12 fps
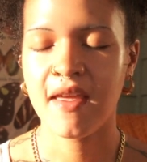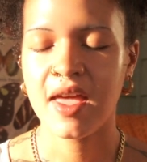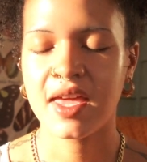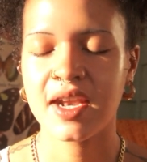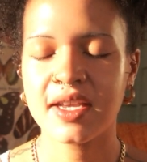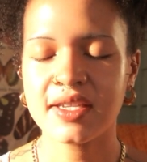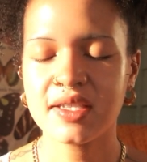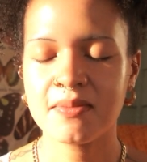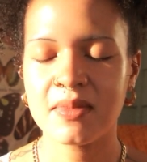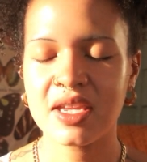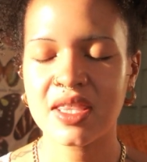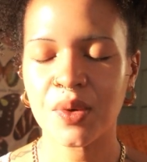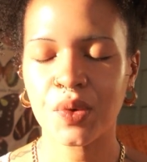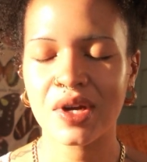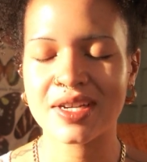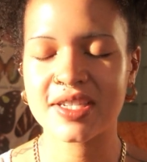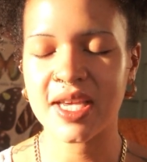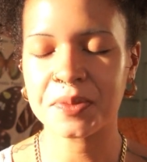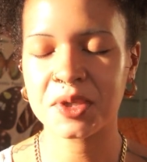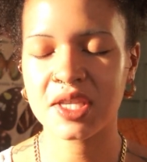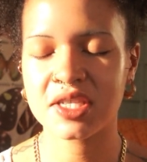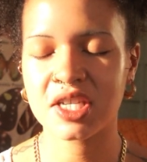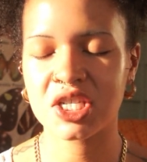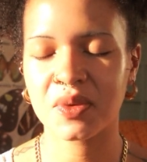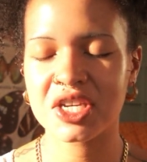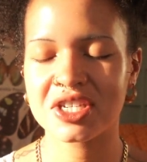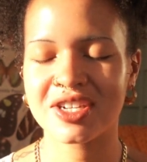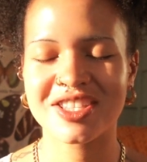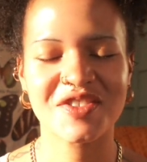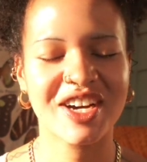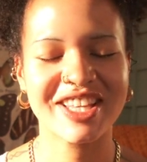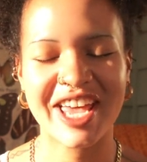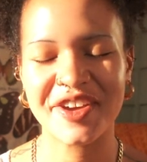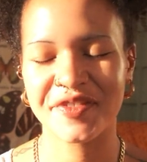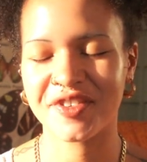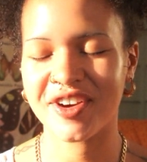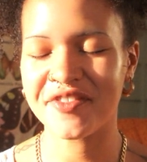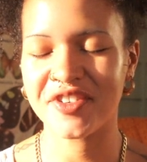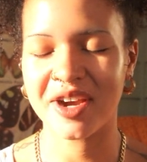And it doesn't mean that we're accepting the situation into our life forever.